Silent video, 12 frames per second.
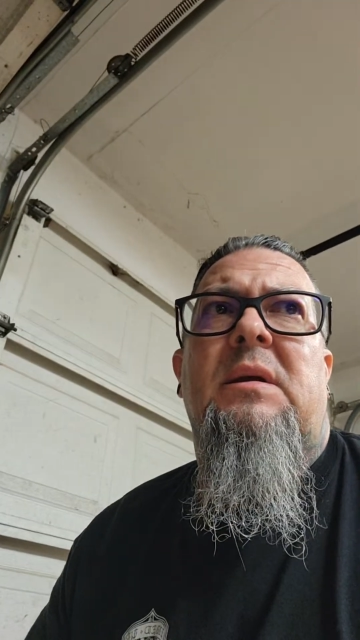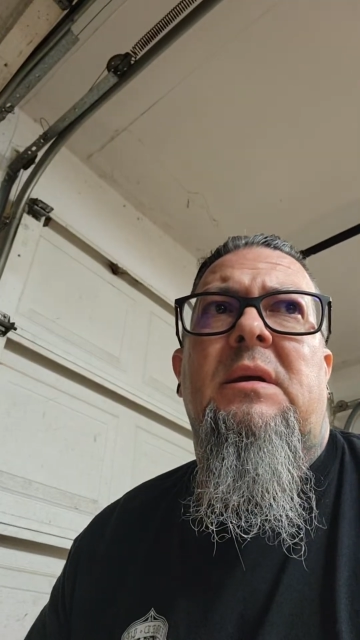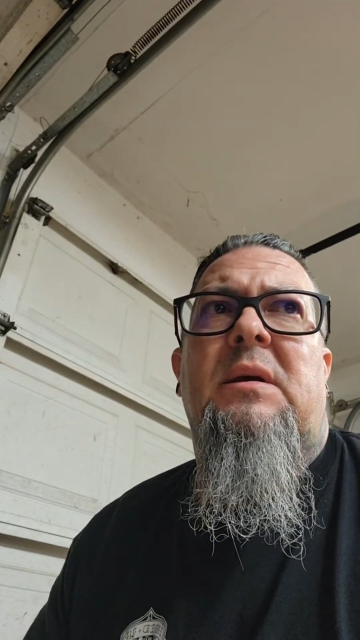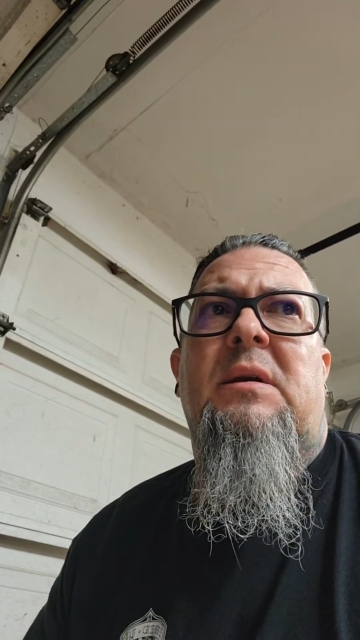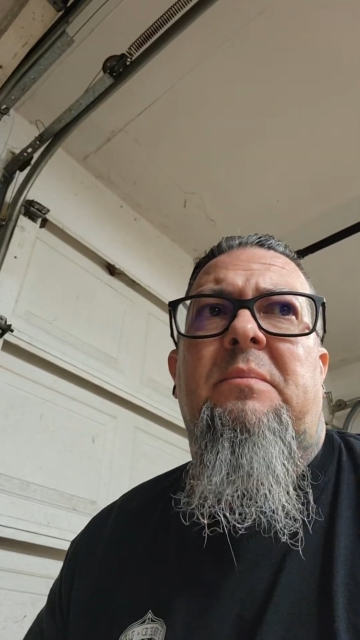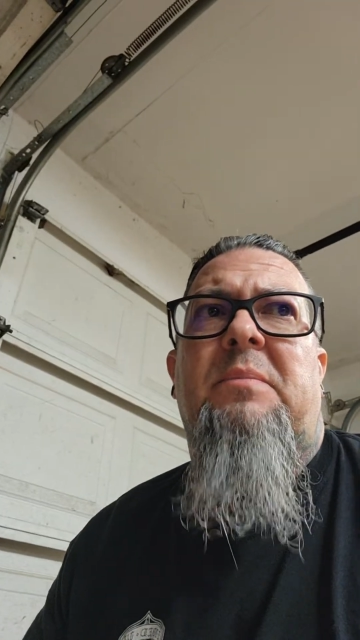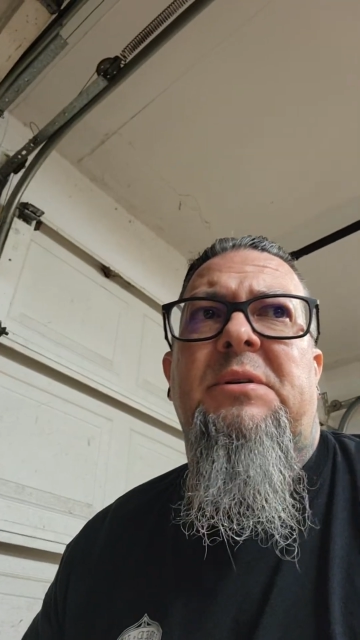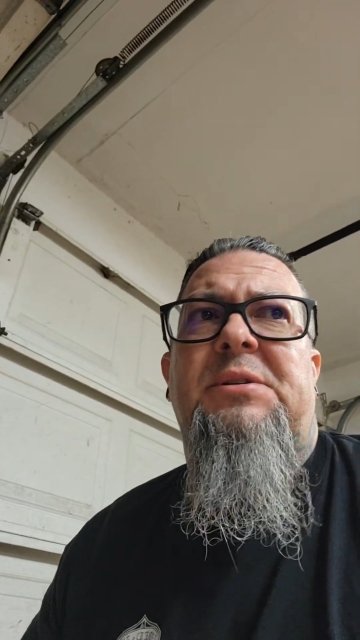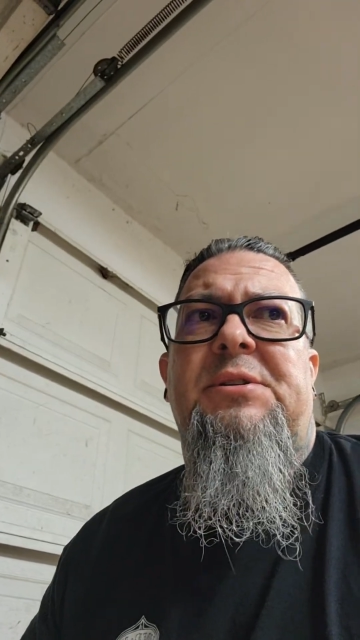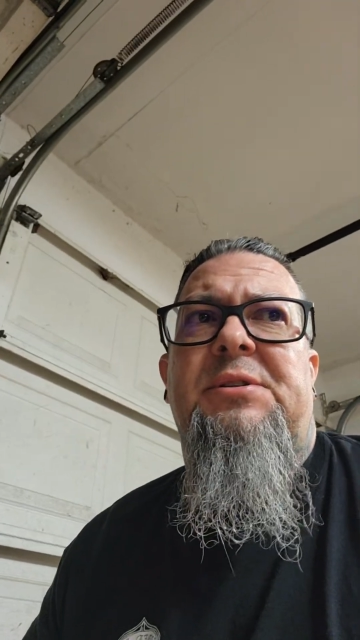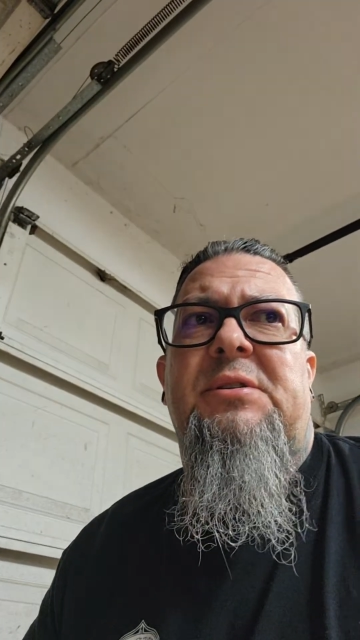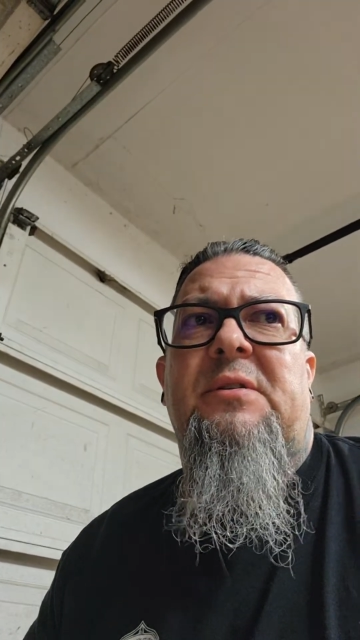Got a bunch
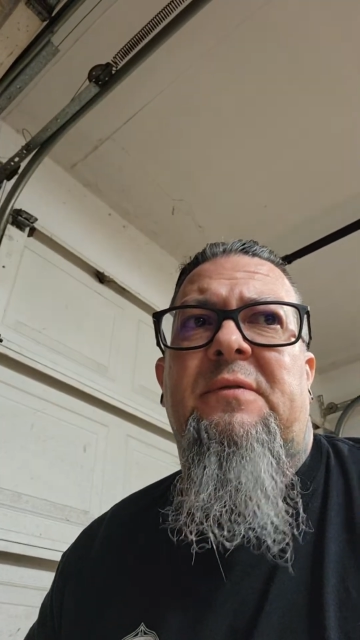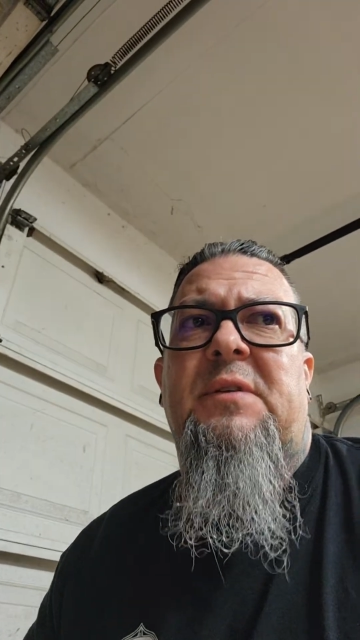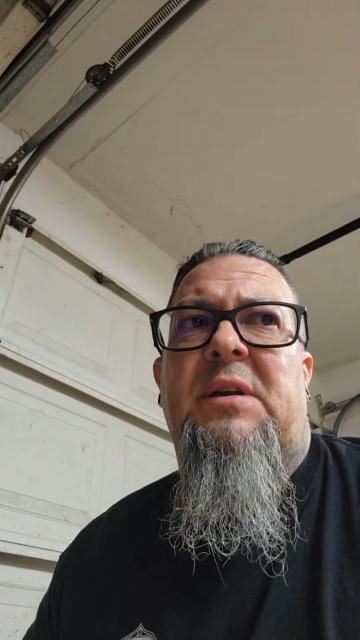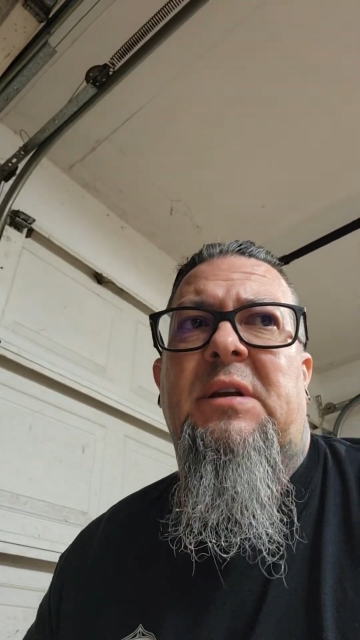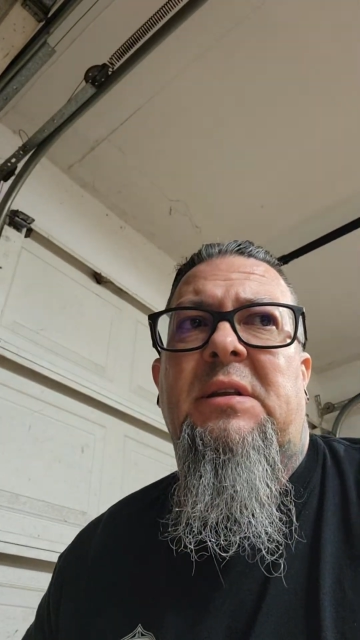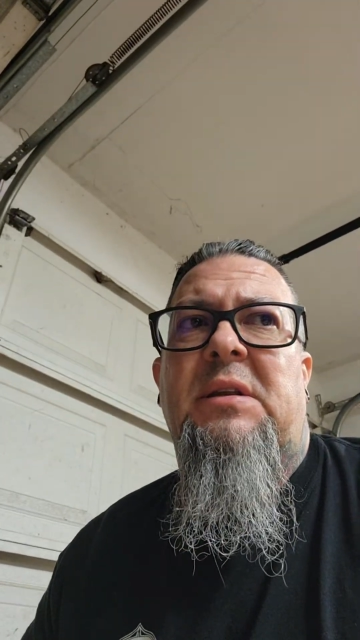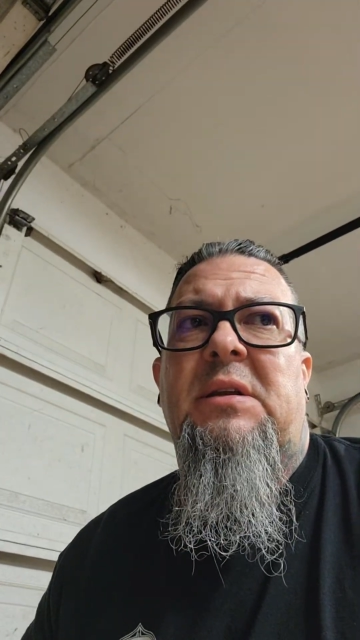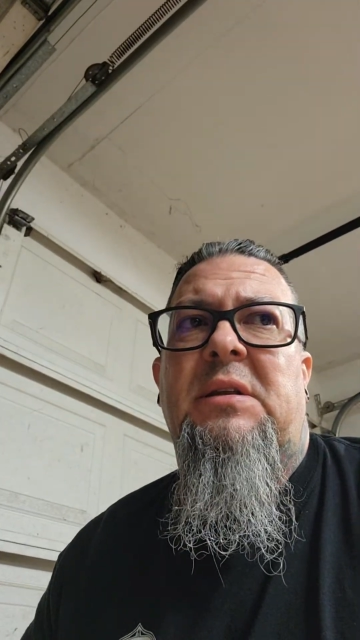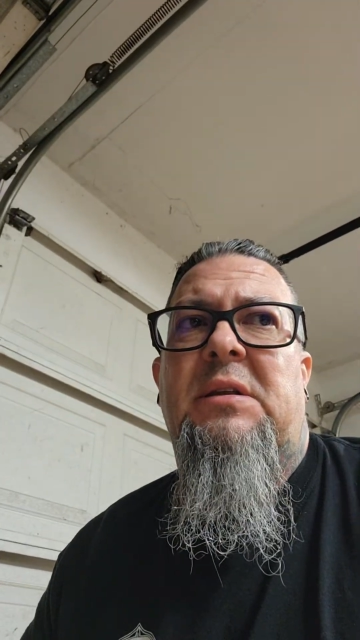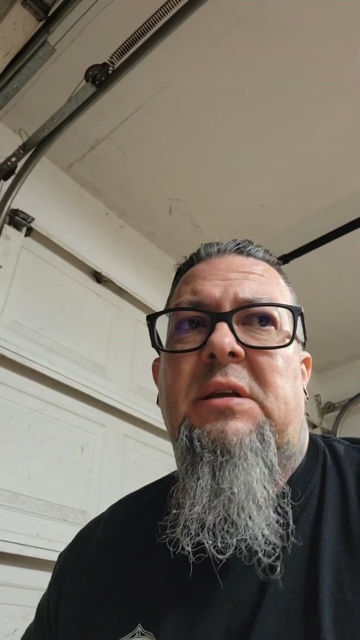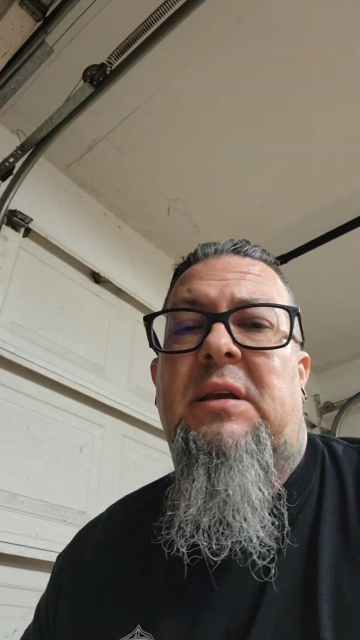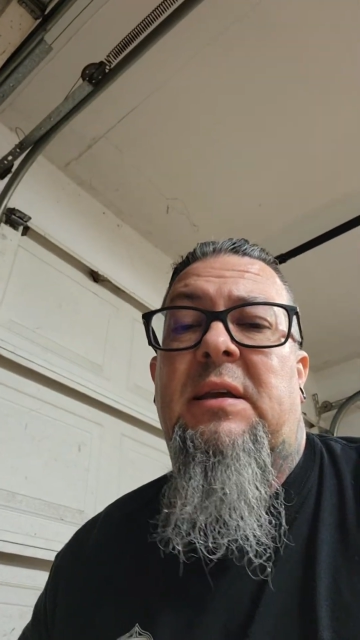of stuff that I need
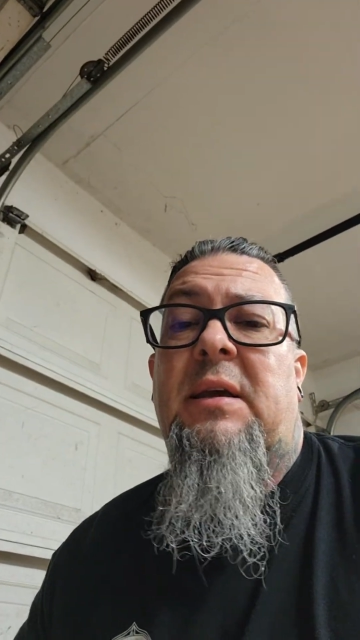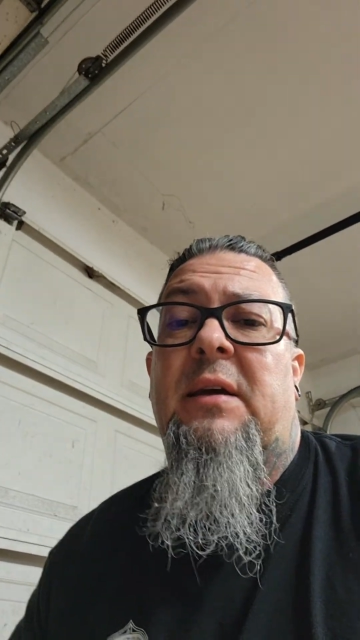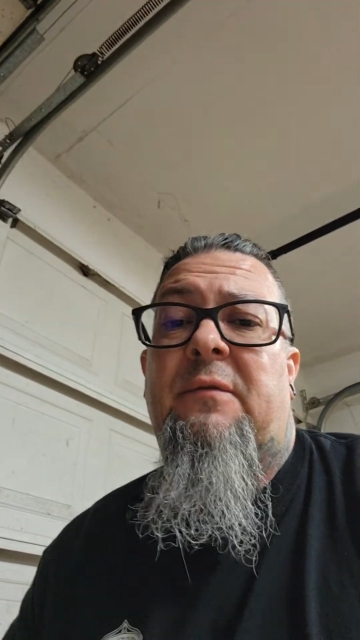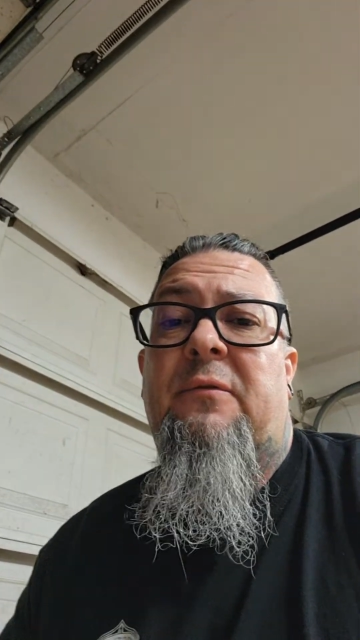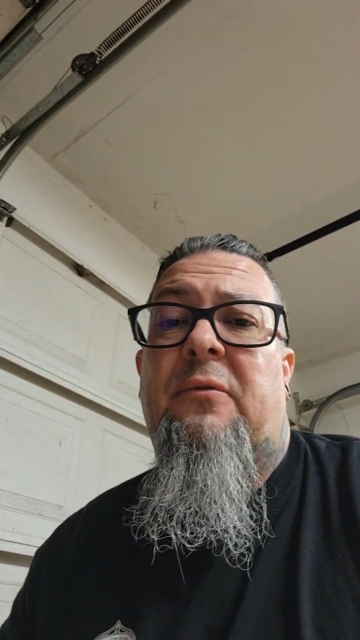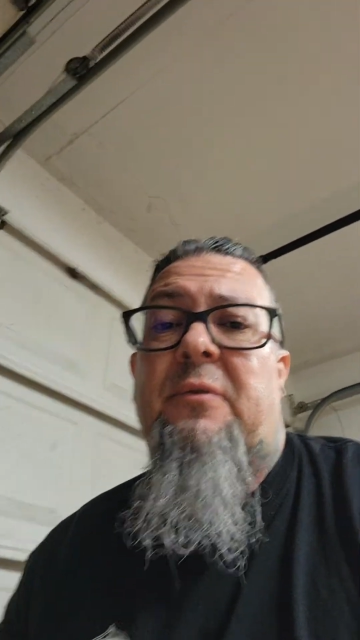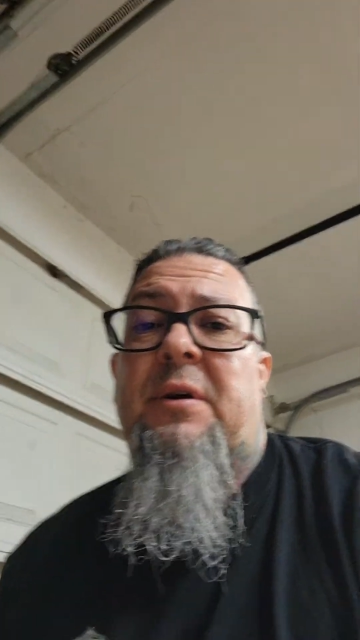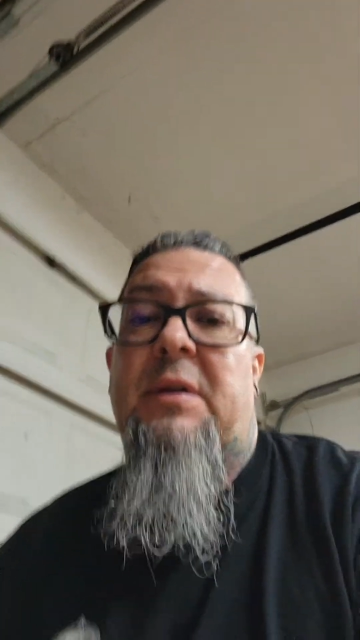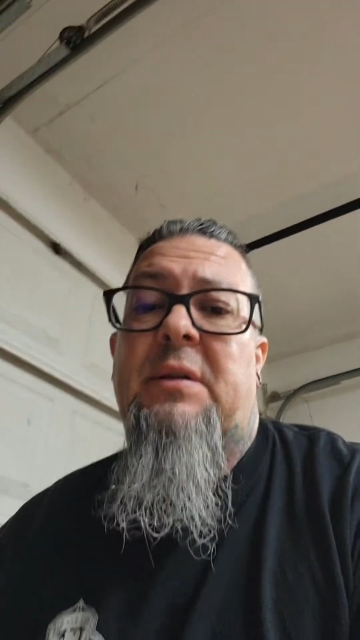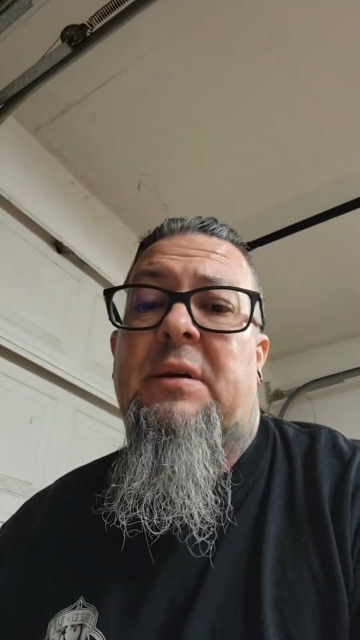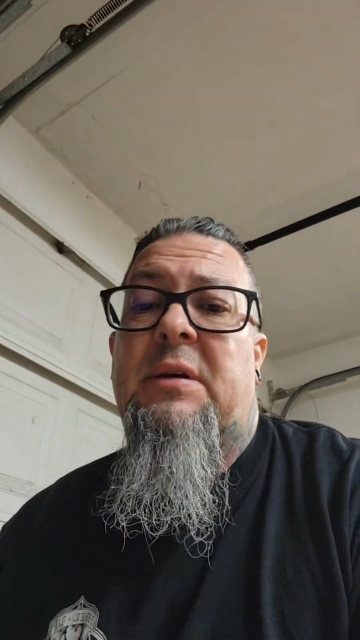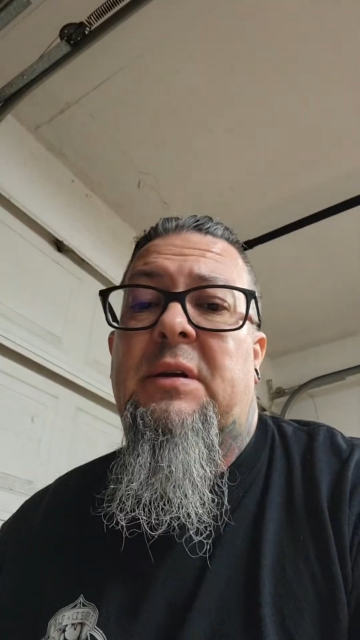to get for it.
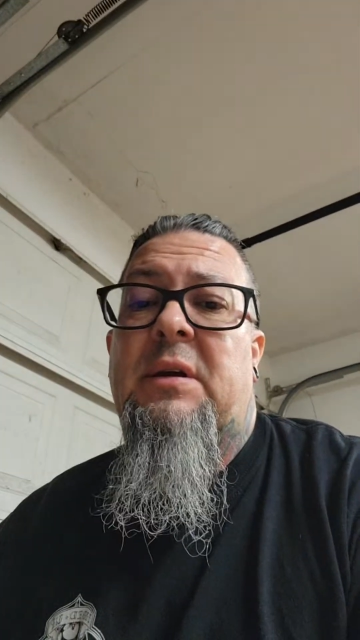Like